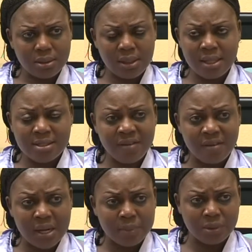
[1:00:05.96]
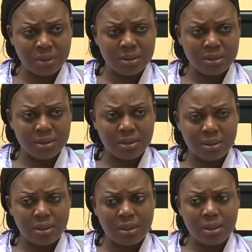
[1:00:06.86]
It has never happened.
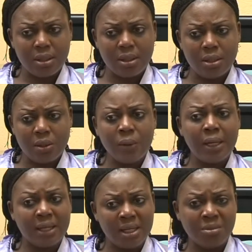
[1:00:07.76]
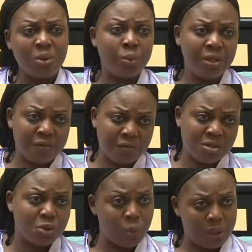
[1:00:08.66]
Unlike him, he will be the
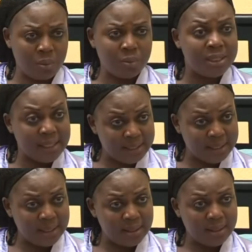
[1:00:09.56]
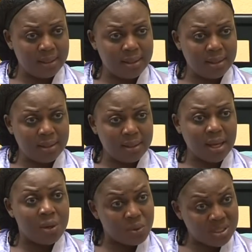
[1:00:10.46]
first to wake up, but that day,
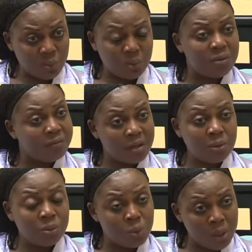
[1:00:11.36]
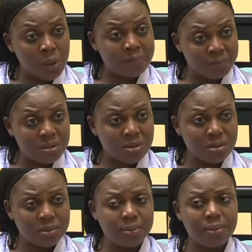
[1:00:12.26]
I was the one to wake up first.